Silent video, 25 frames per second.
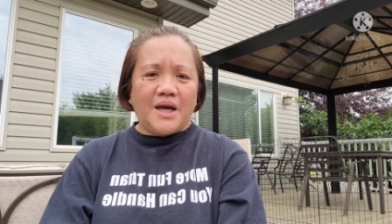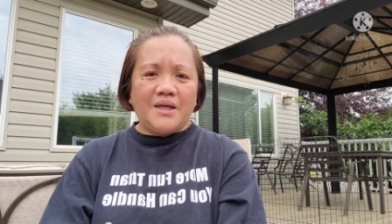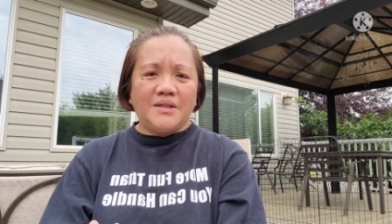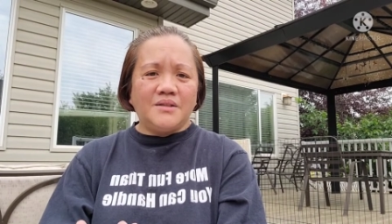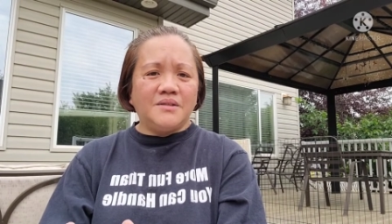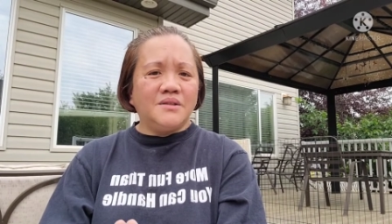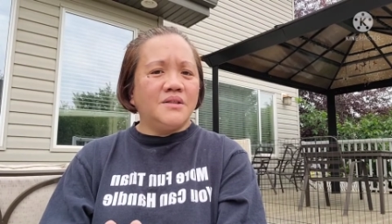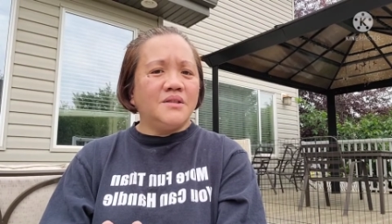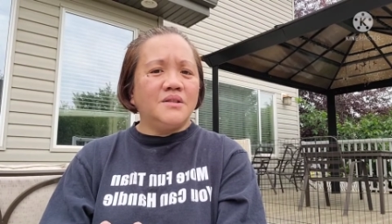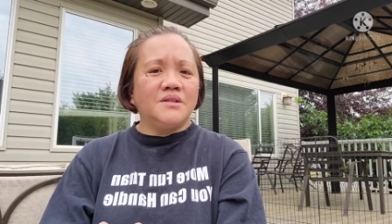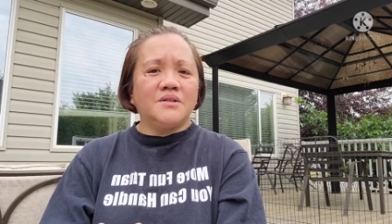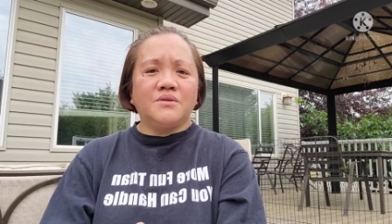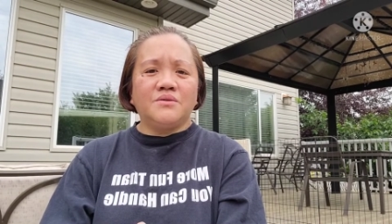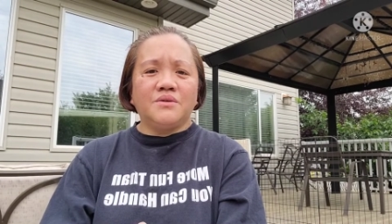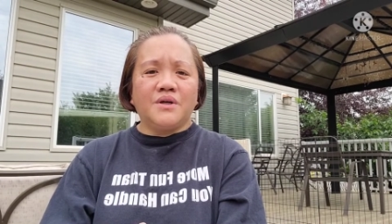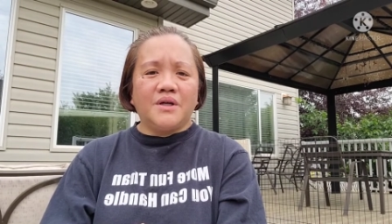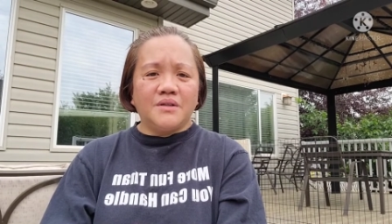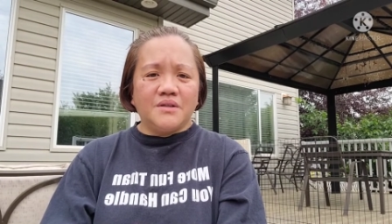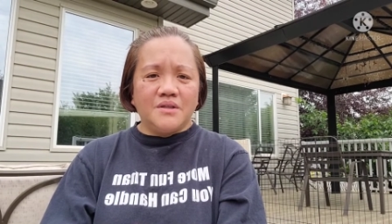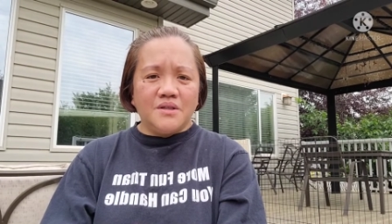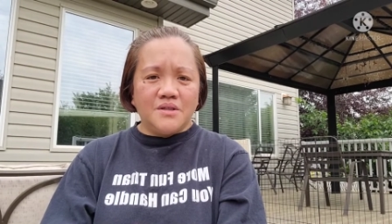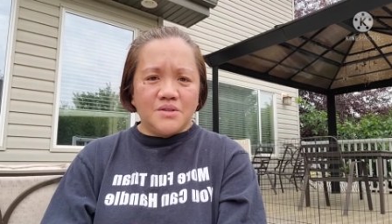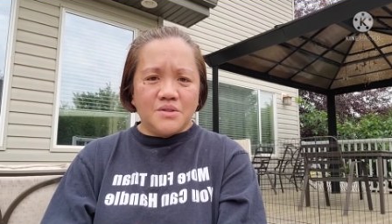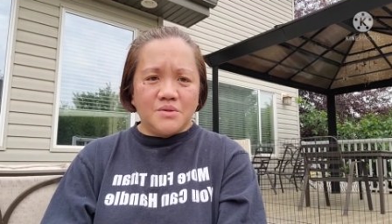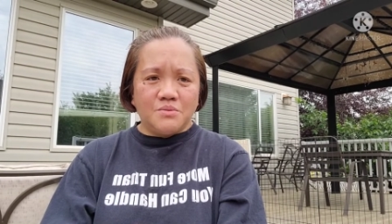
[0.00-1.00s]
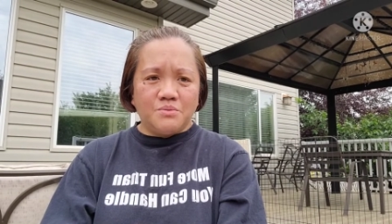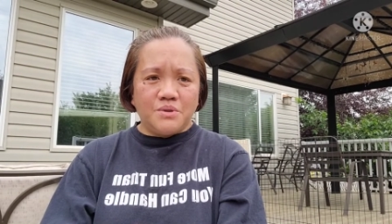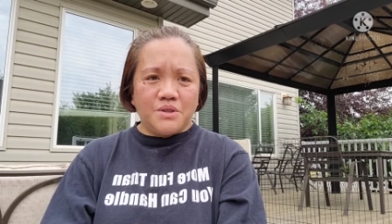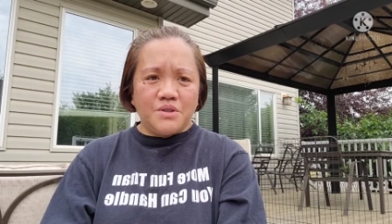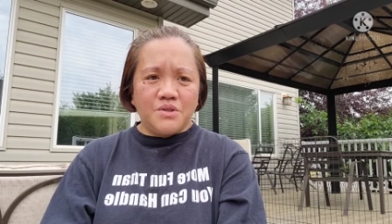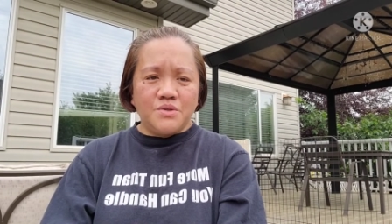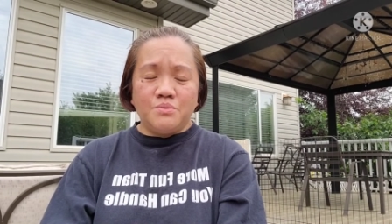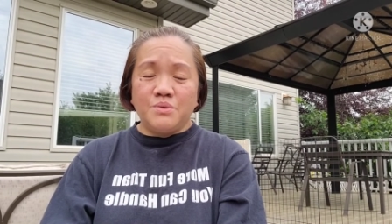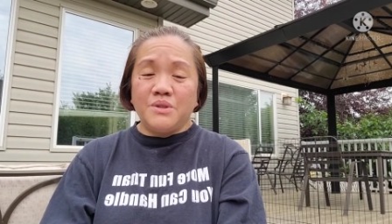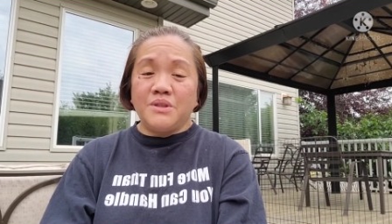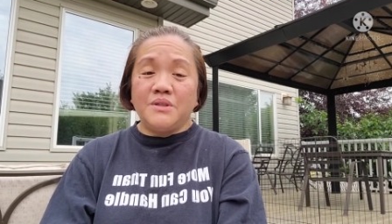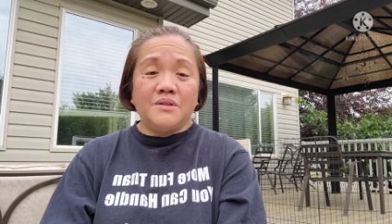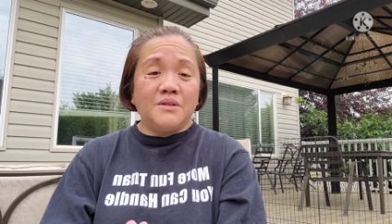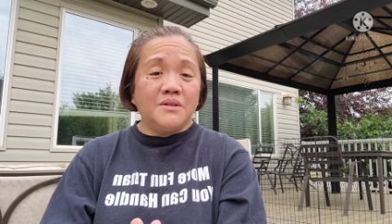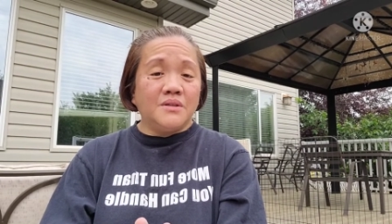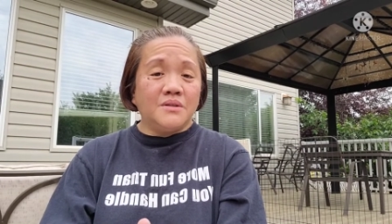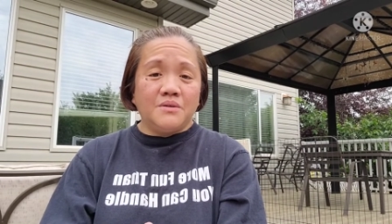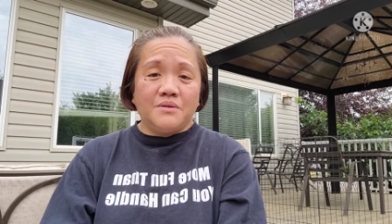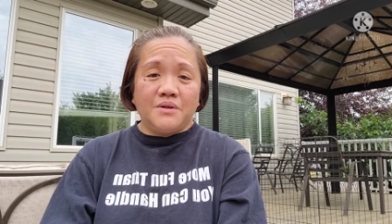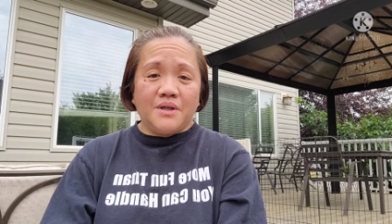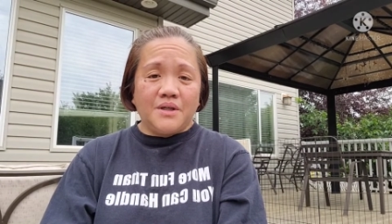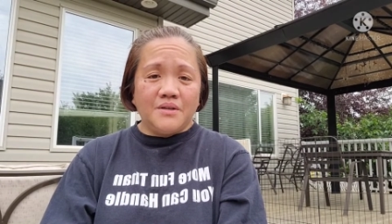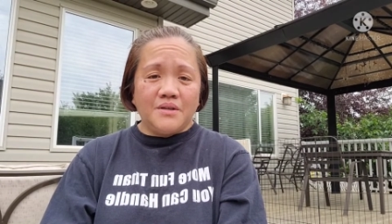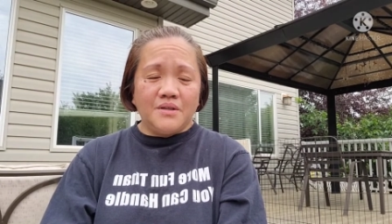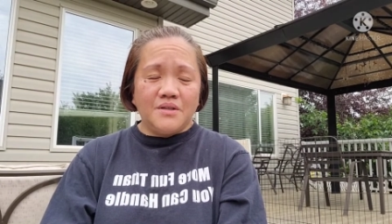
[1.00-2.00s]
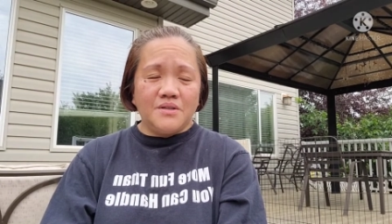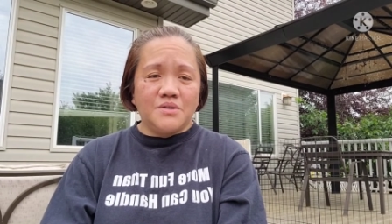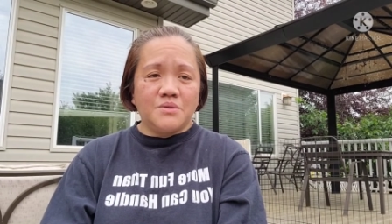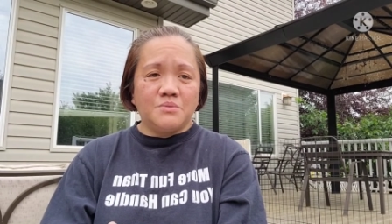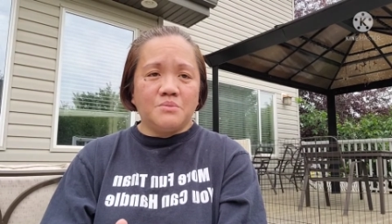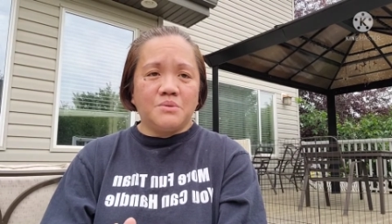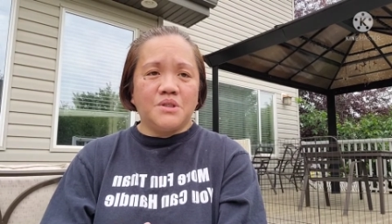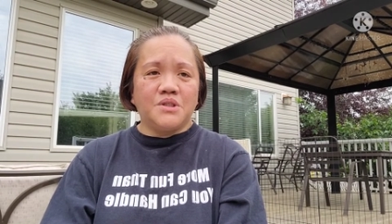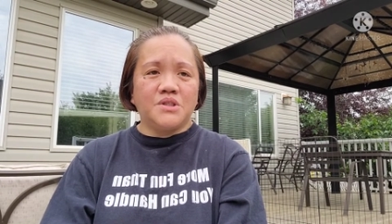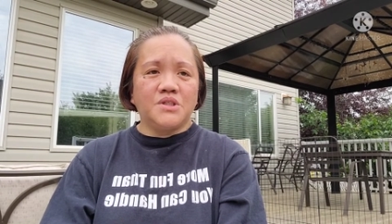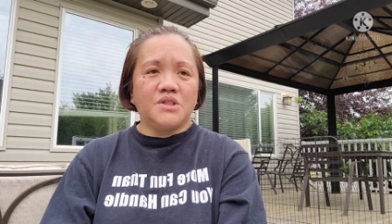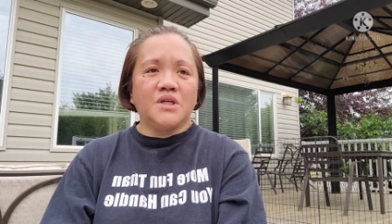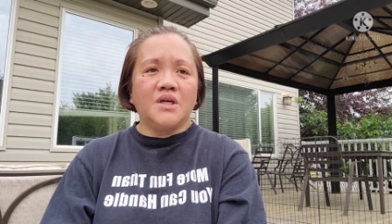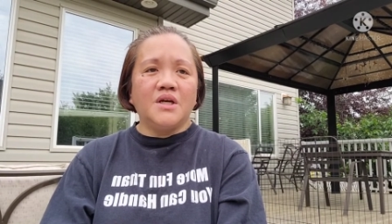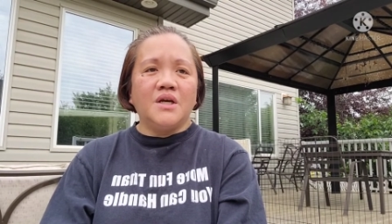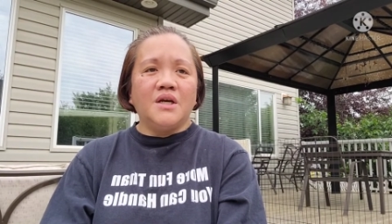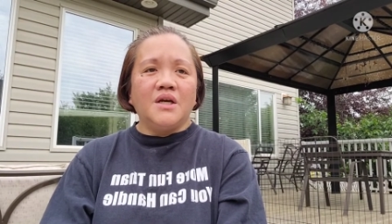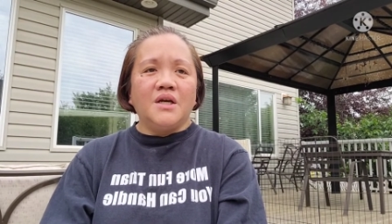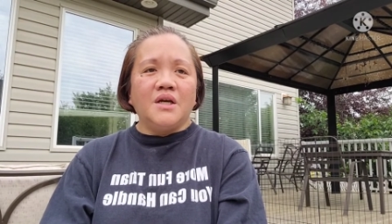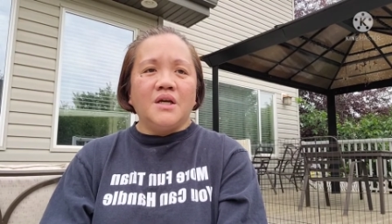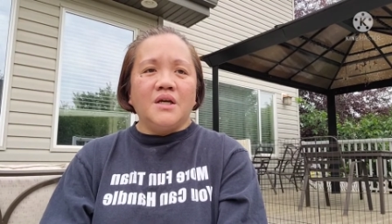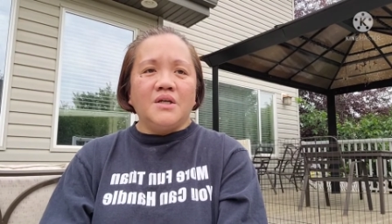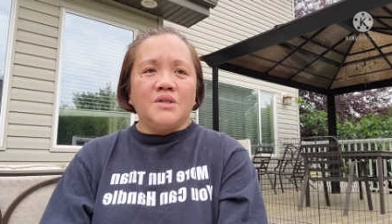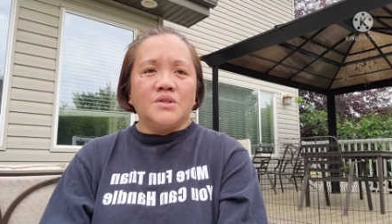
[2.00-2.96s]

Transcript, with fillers: Like, I didn't grant his wish. We didn't grant his wish.